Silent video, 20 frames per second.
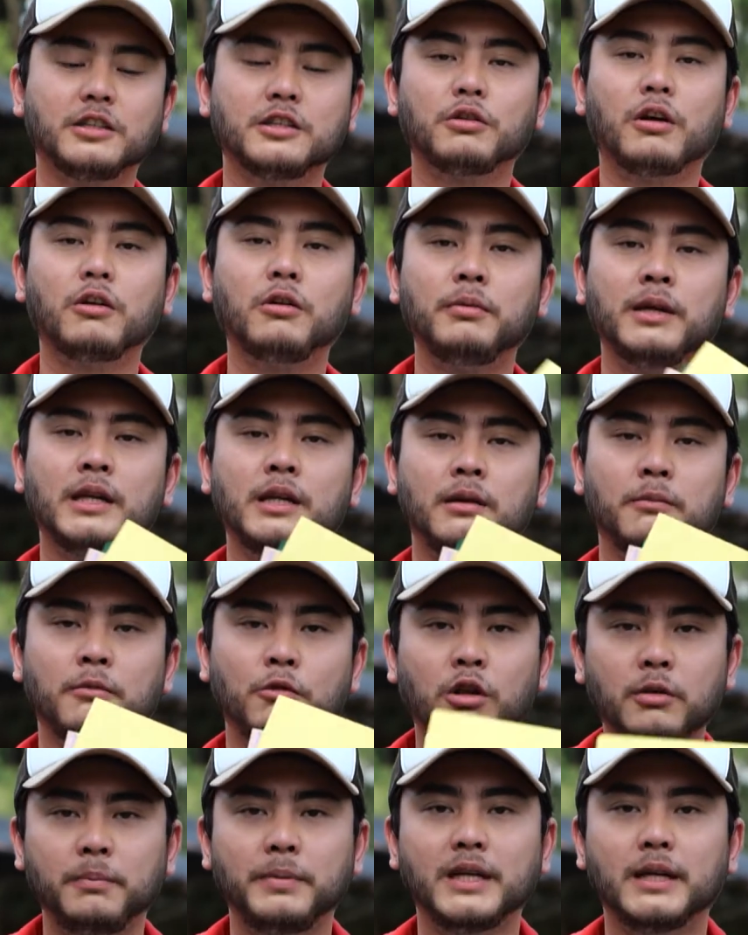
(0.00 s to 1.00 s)
So this one
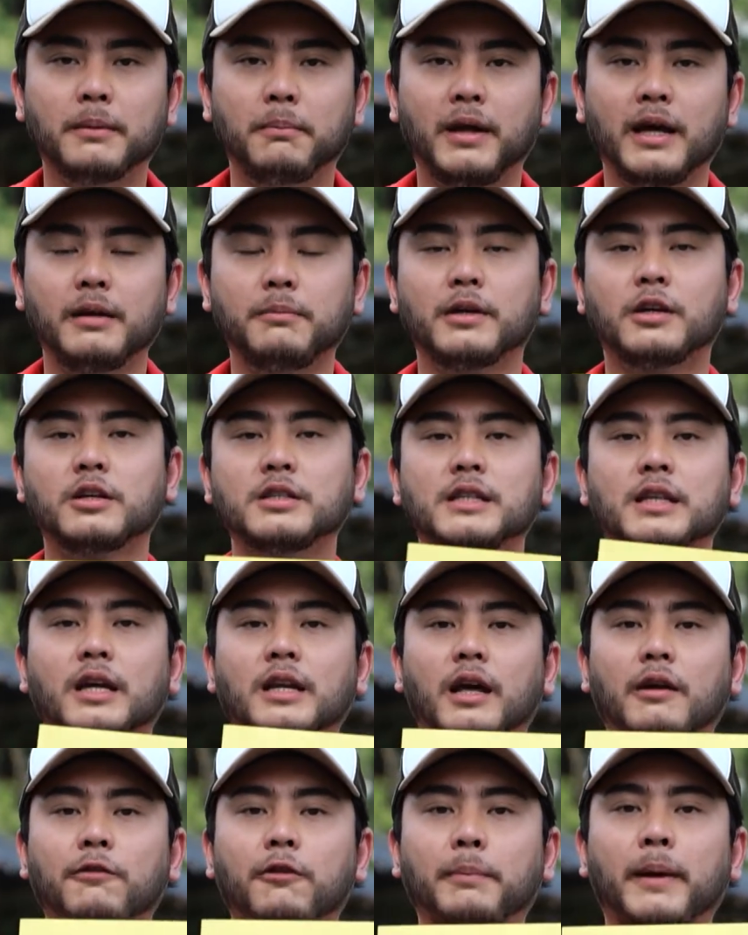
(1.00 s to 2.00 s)
will be the blade because
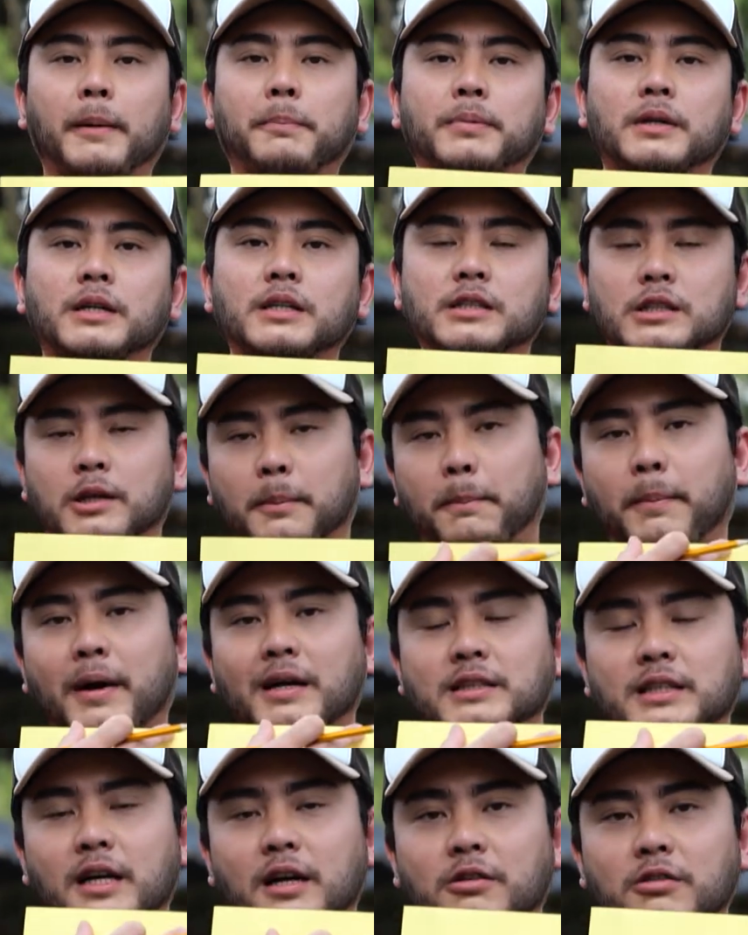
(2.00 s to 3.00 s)
kita ada A4 paper, so
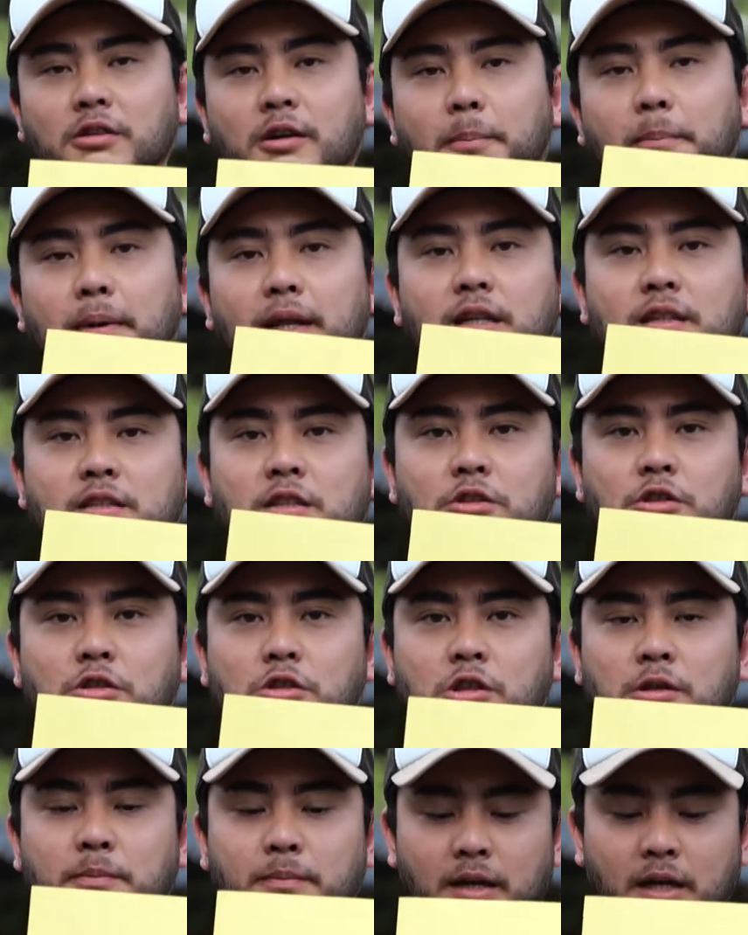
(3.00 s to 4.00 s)
panjang untuk blade tak
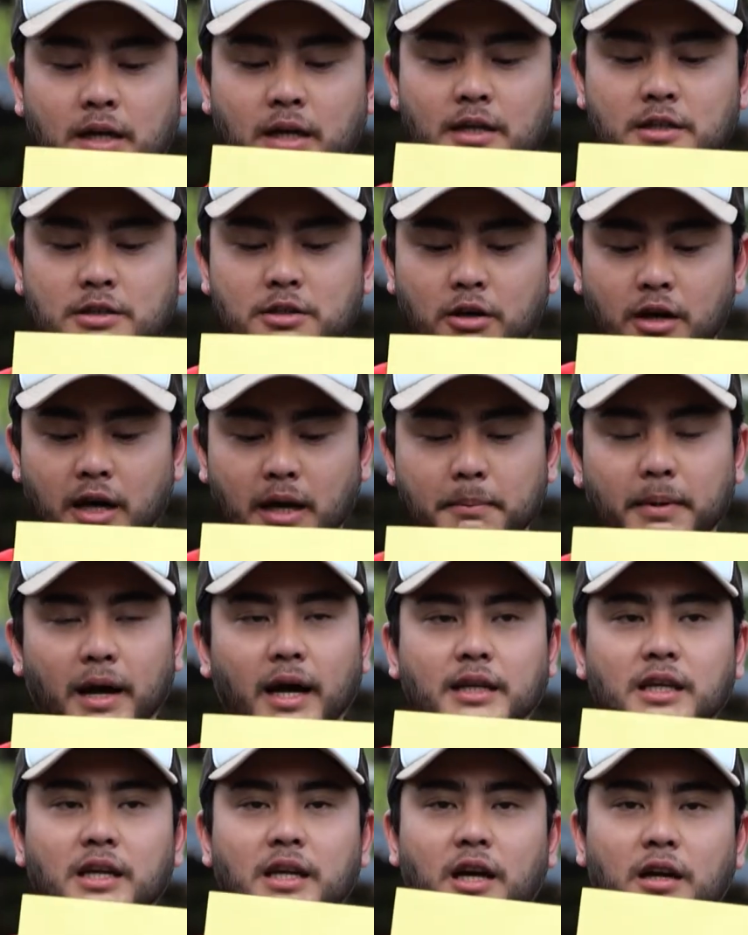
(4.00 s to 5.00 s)
cukup. So I
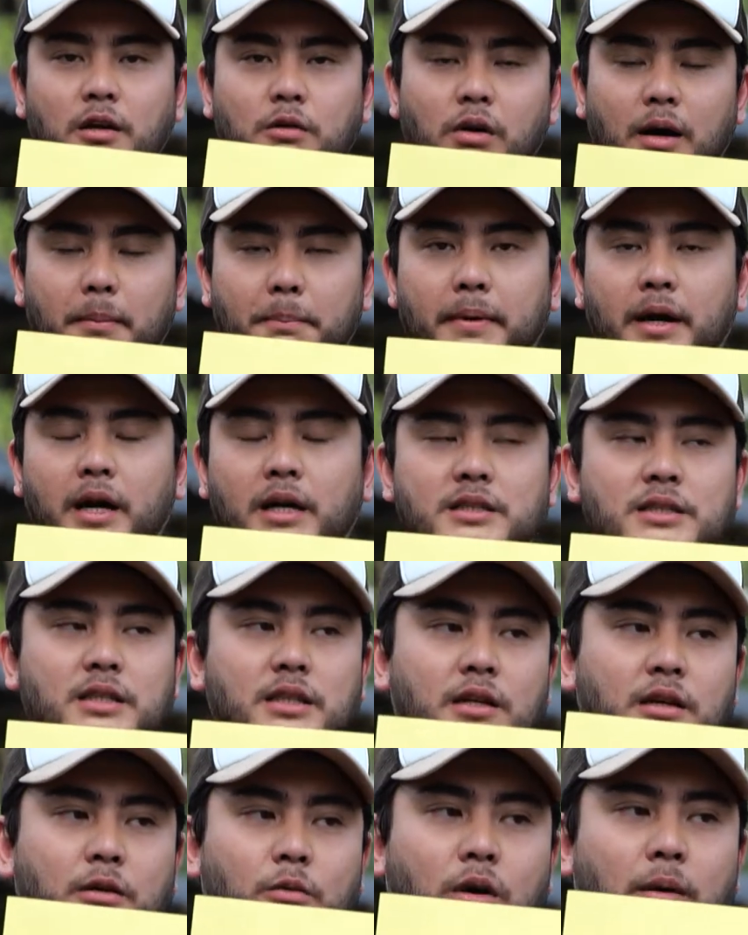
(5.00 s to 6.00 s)
bahagikan dua parts.
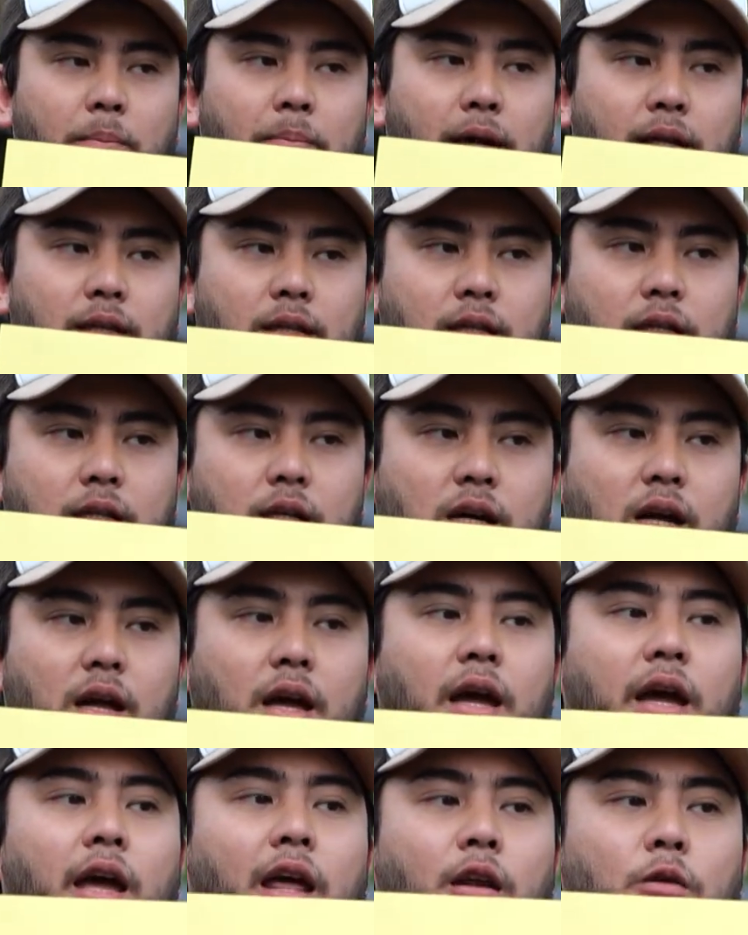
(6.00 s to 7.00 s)
One part here
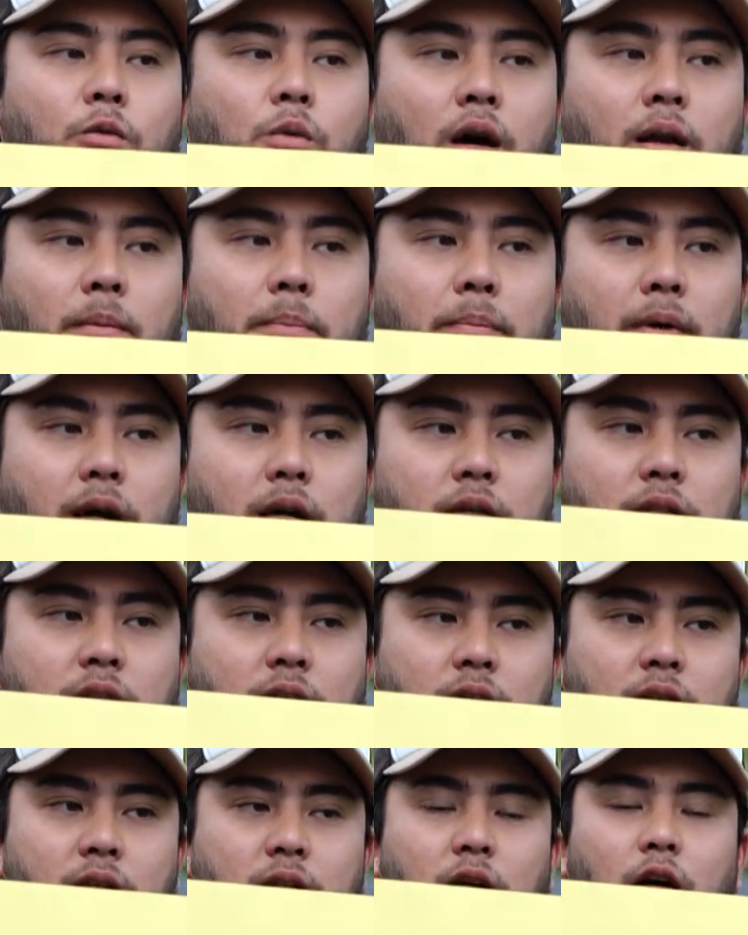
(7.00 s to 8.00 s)
and one part
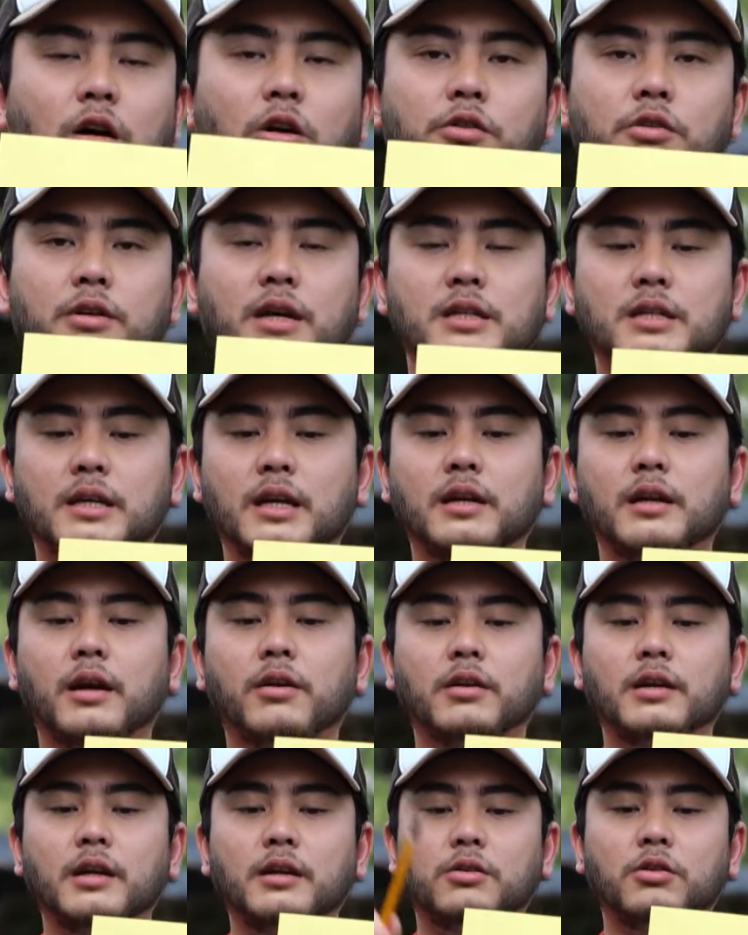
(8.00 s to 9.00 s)
here. Oh, so, you guys can
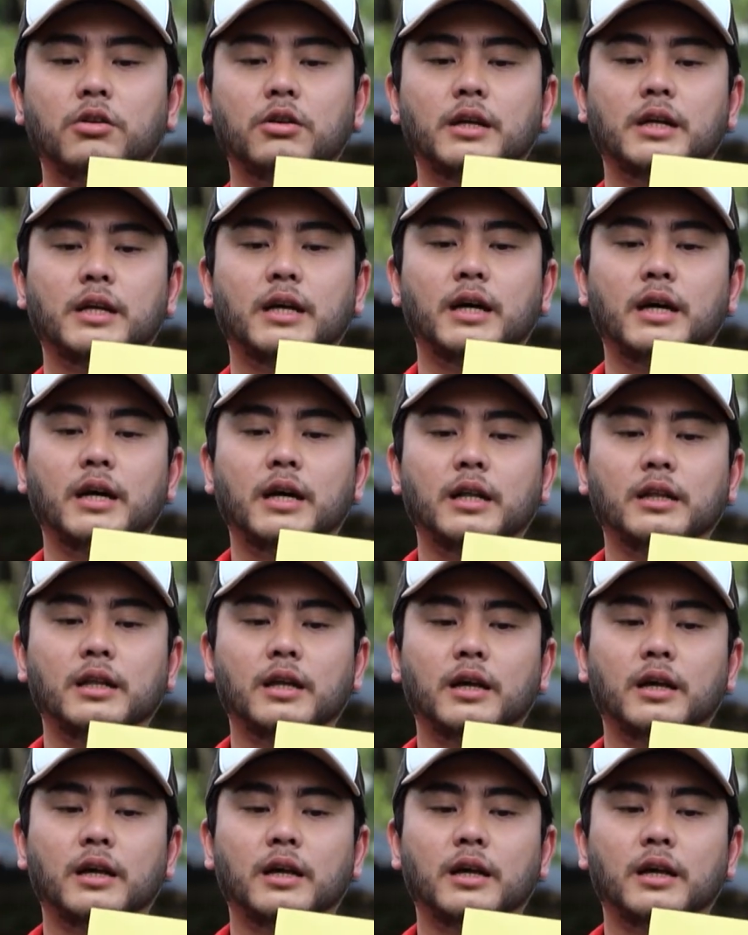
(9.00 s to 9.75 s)
directly draw dekat.